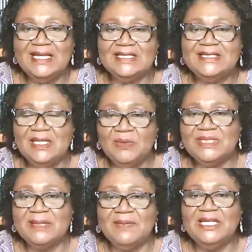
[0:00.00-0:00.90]
let's deal with
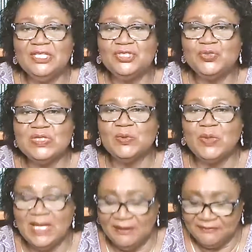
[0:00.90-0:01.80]
some of the issues that we
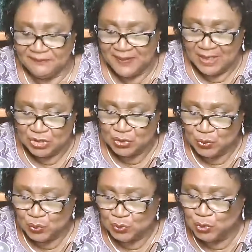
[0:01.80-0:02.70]
have.
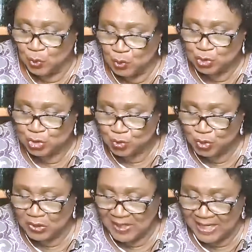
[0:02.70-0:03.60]
So don't show
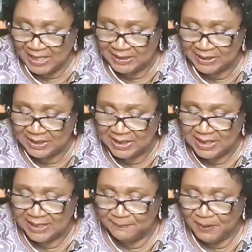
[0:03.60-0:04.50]
your hand
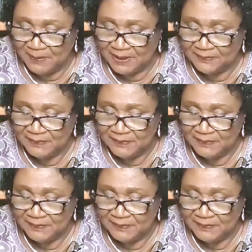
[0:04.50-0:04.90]
in public.